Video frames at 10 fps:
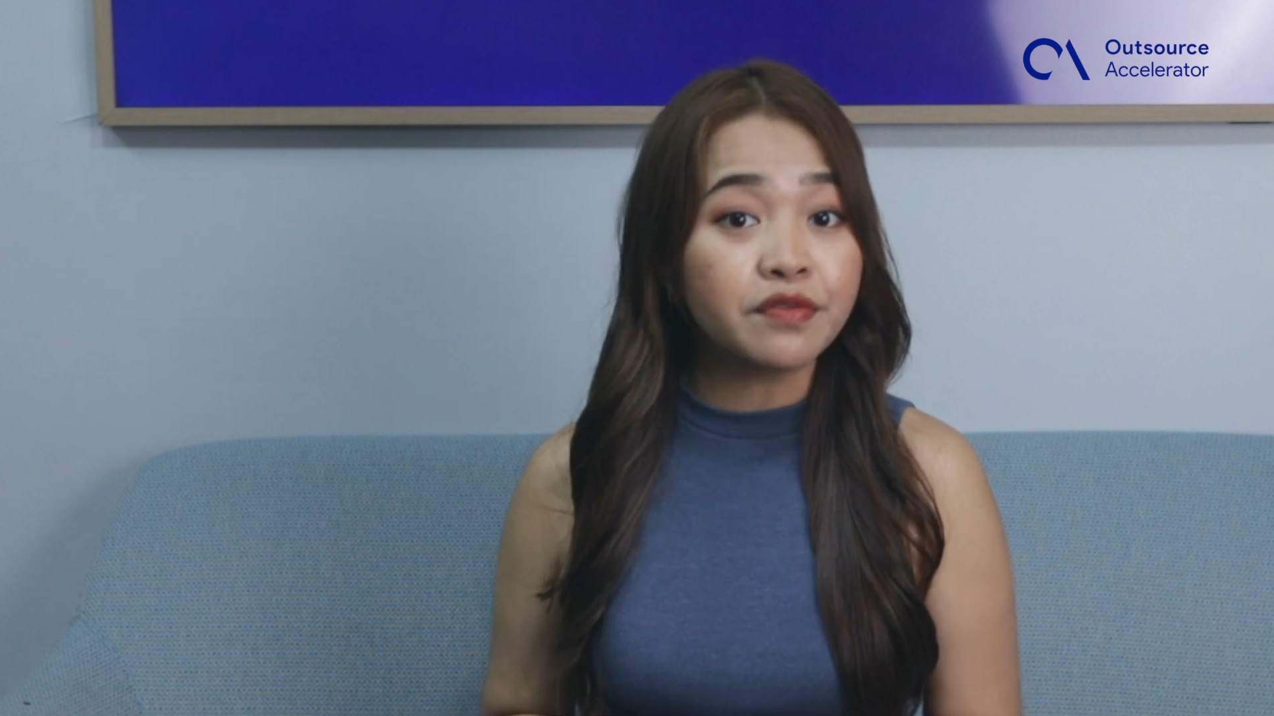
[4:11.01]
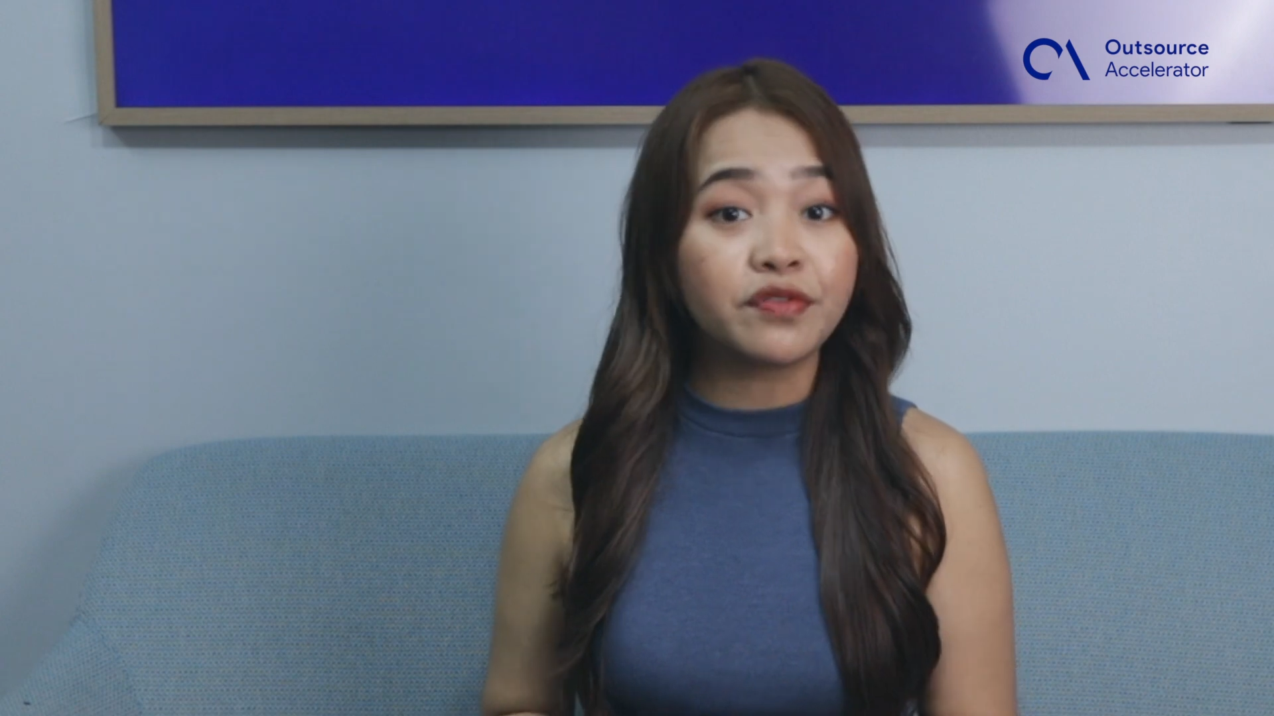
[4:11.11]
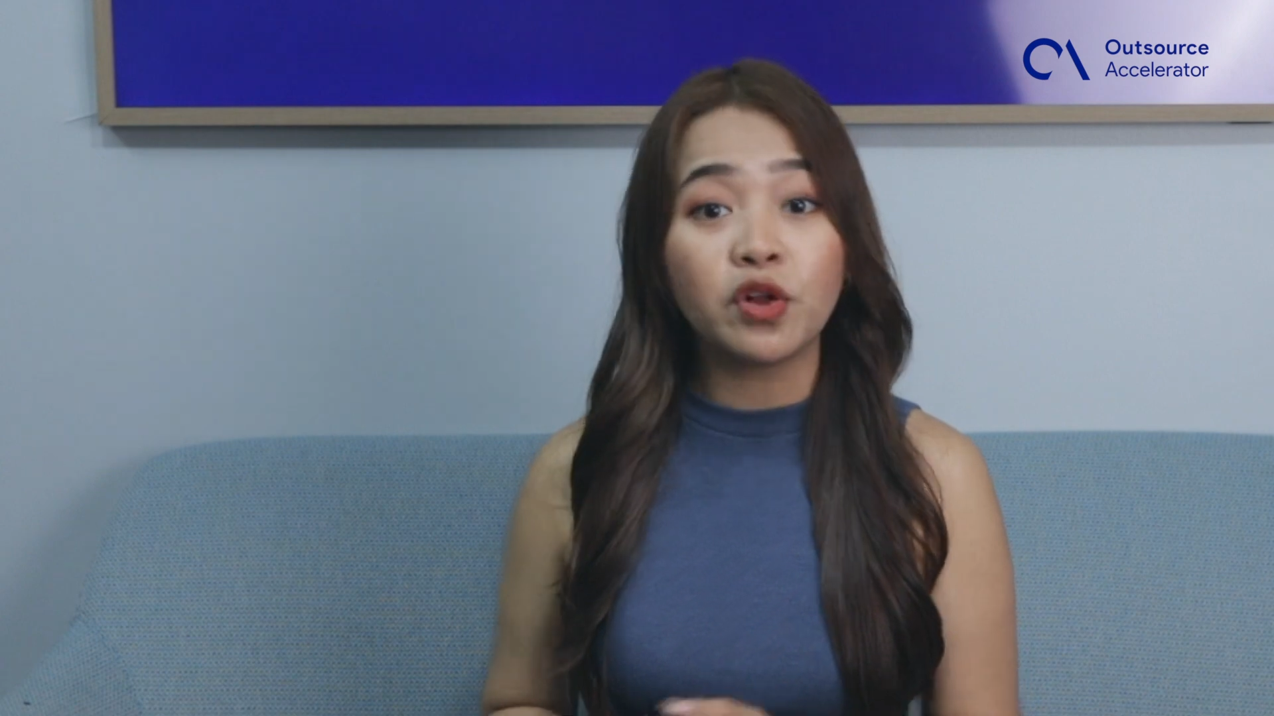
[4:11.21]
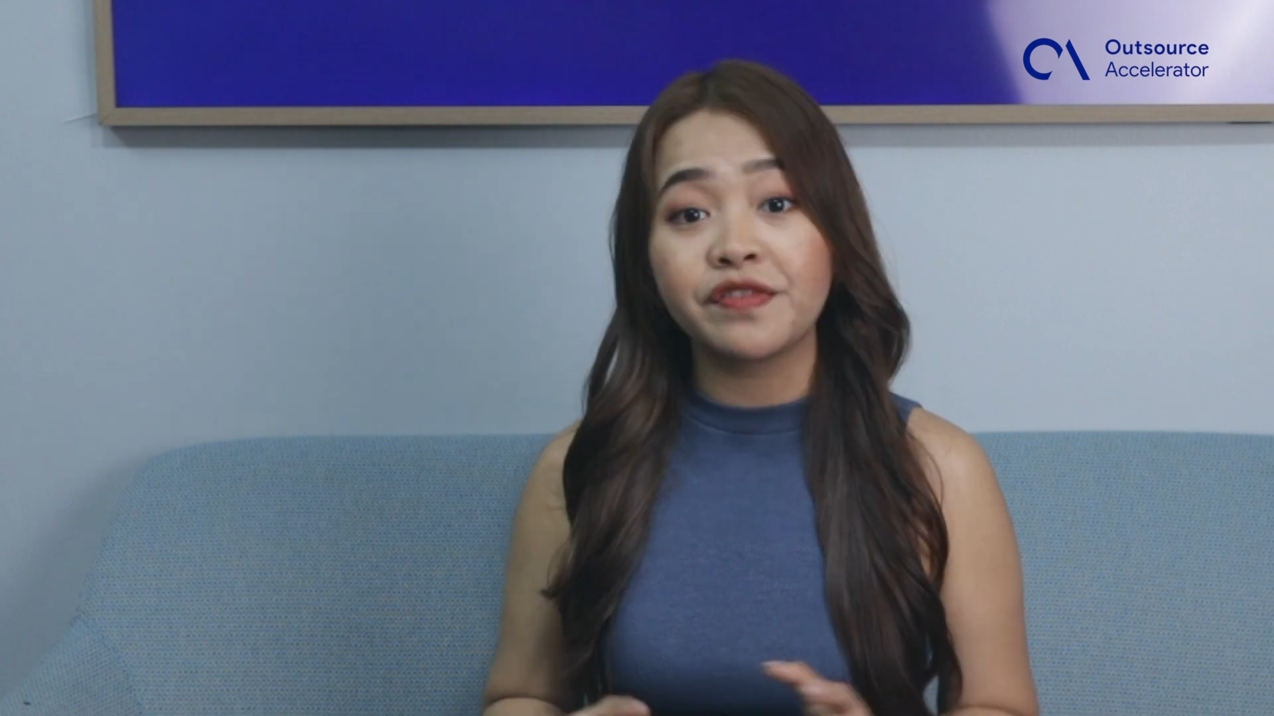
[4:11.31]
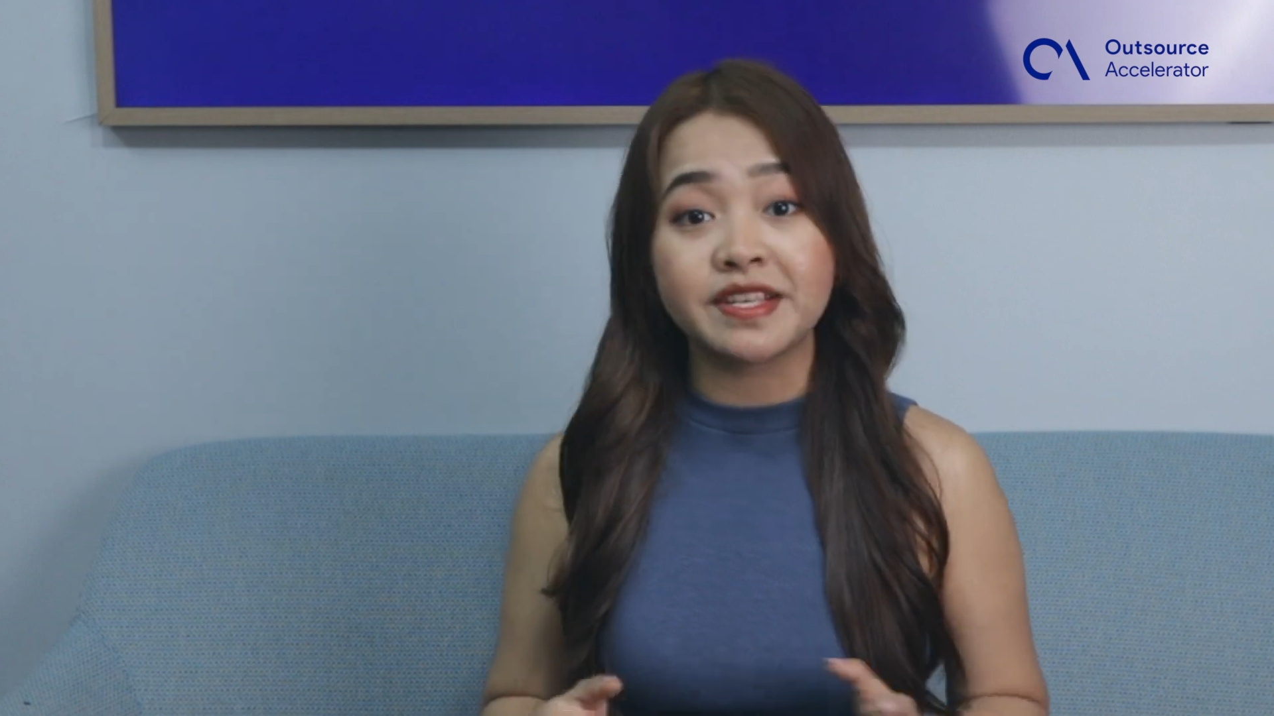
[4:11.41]

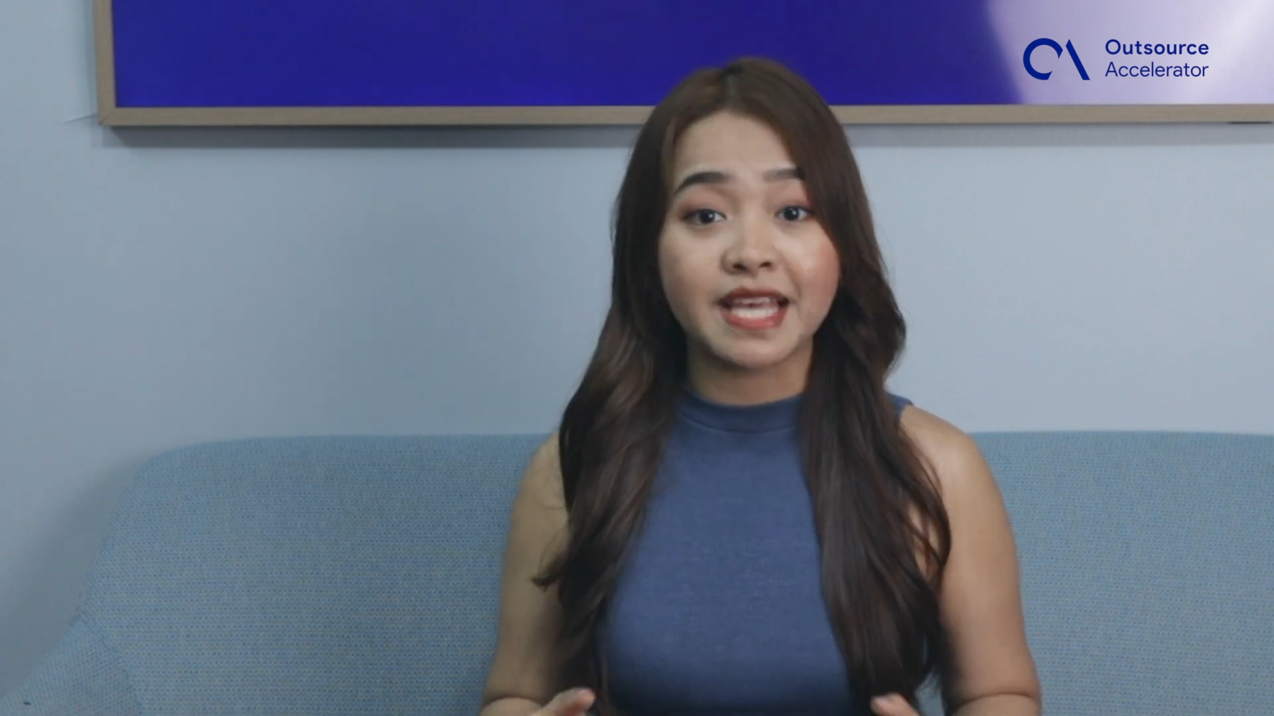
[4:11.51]
evolving